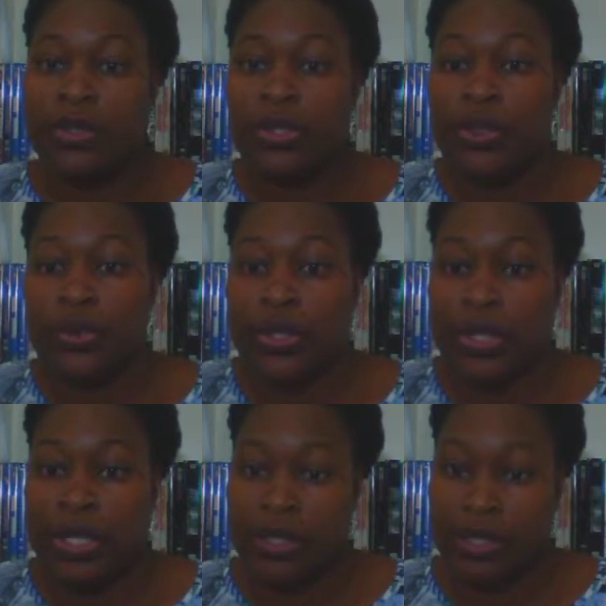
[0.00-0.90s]
two
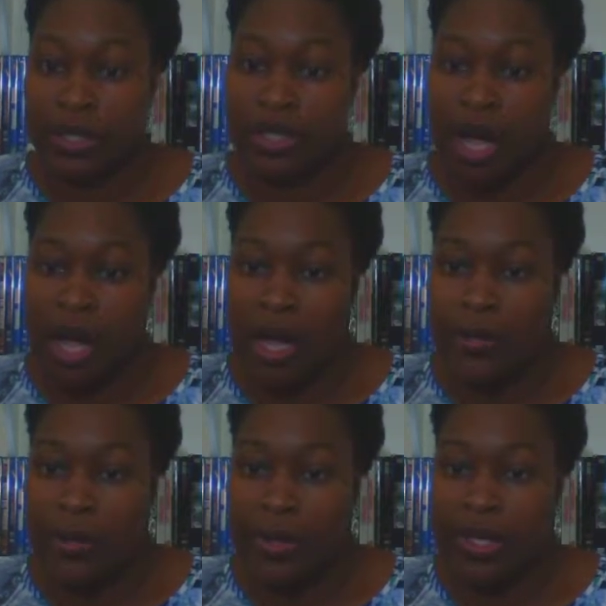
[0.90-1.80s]
scenes
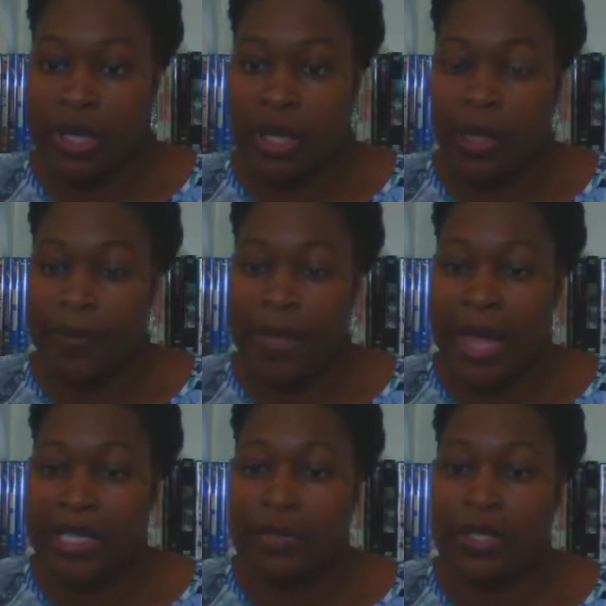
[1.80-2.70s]
shot with
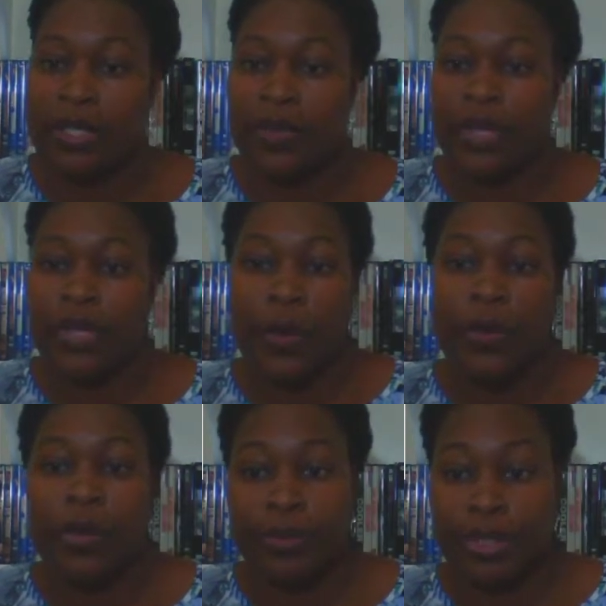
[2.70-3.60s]
that specific
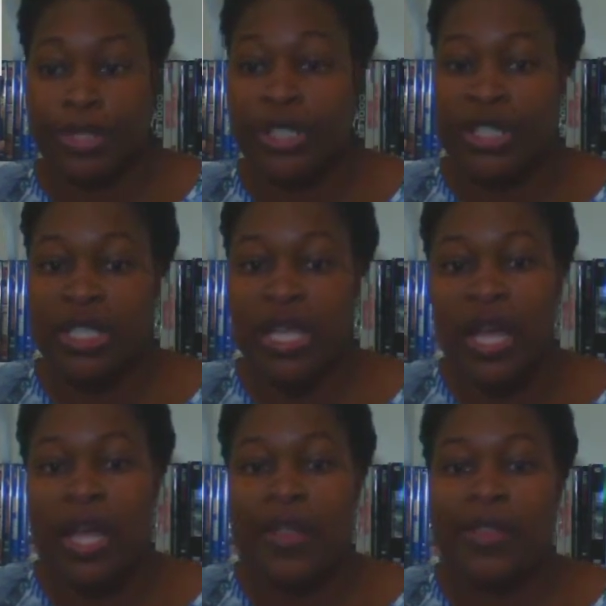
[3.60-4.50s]
Coen precision
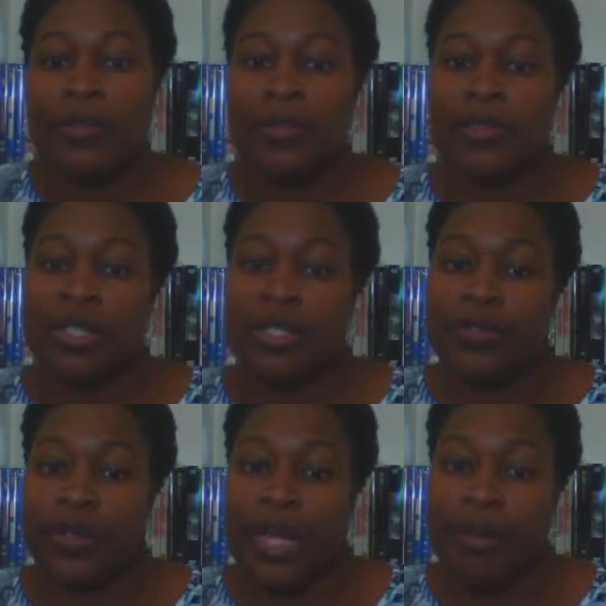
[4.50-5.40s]
that will
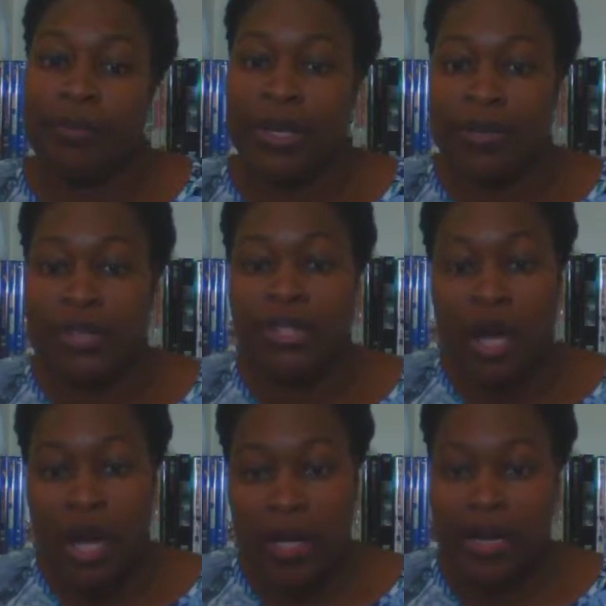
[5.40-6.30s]
deliver a bit of
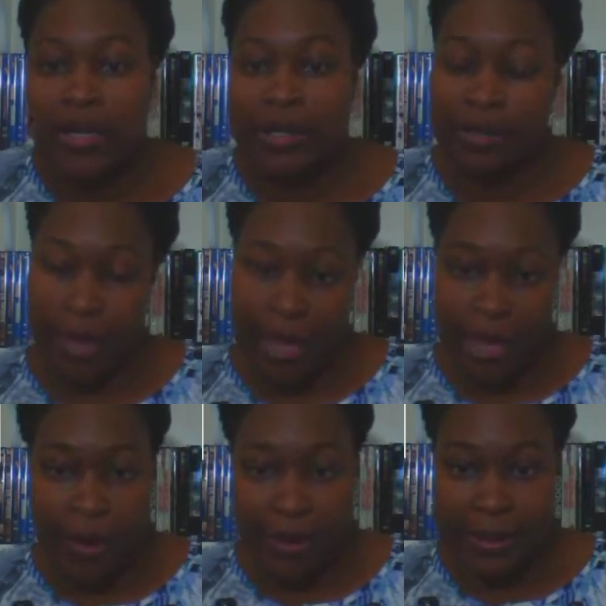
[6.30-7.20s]
shock and dismay
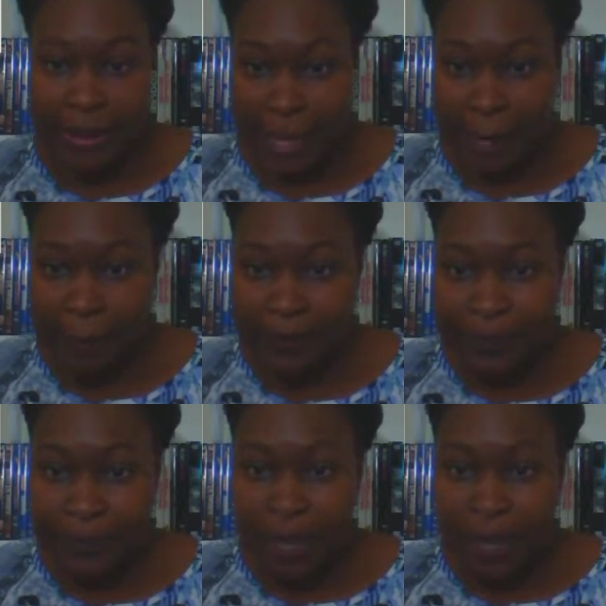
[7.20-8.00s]
upon seeing.